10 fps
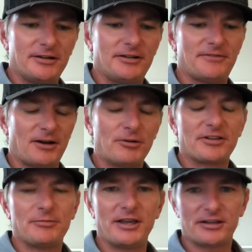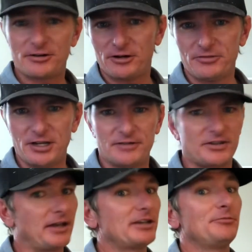if I wanted to make a curve left,
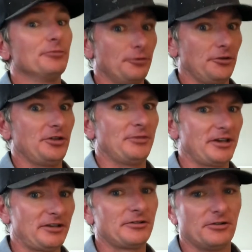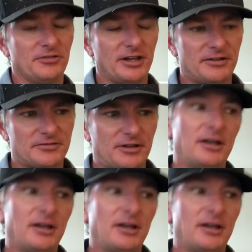I could really make a curve left.